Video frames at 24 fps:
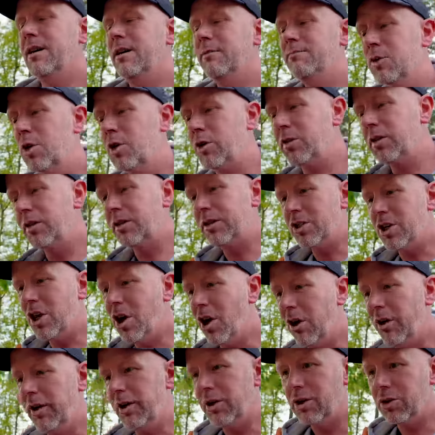I'm not
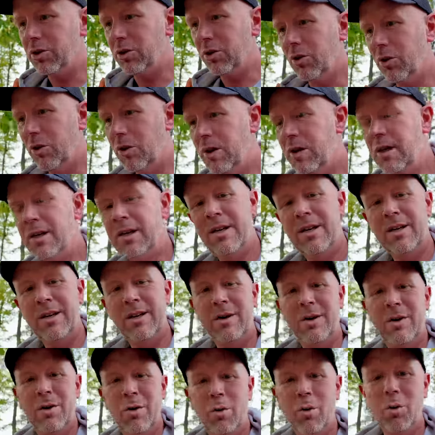entirely sure
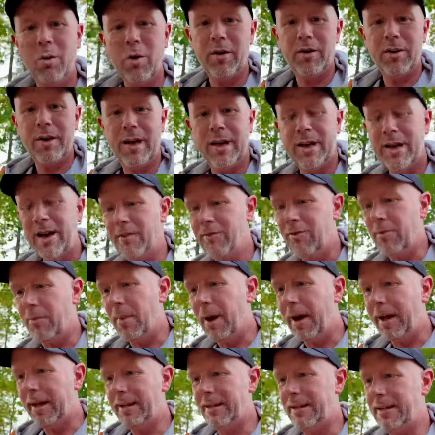why they haven't
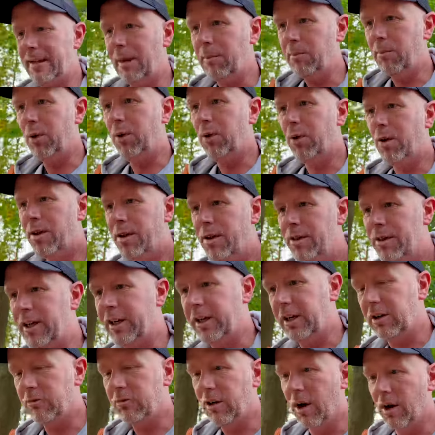made the gimbal
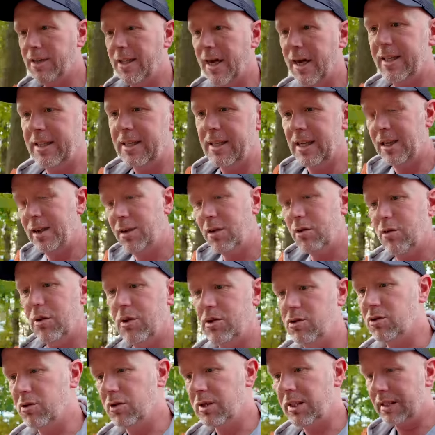that could rotate
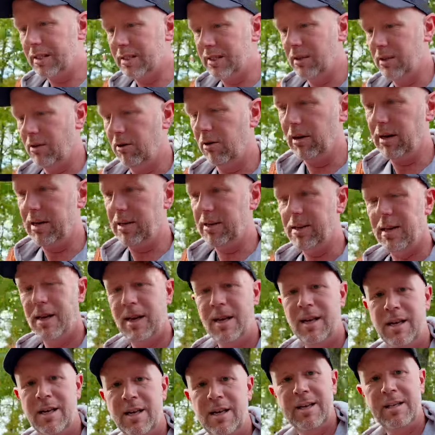360 degrees
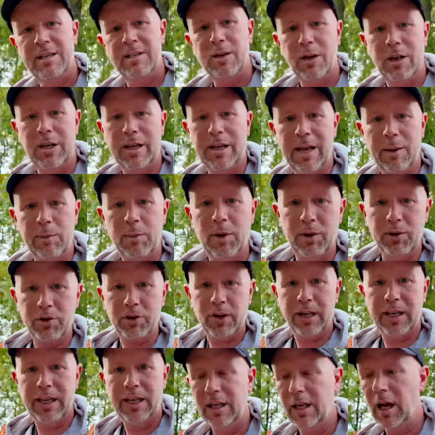so you could keep that
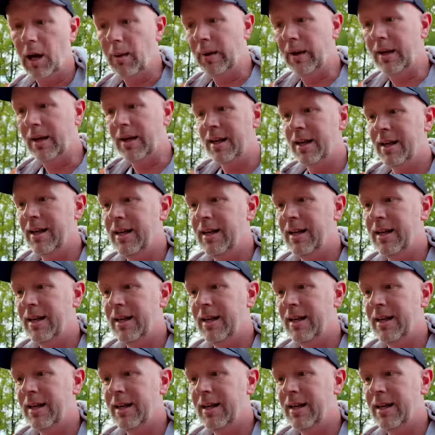tracking going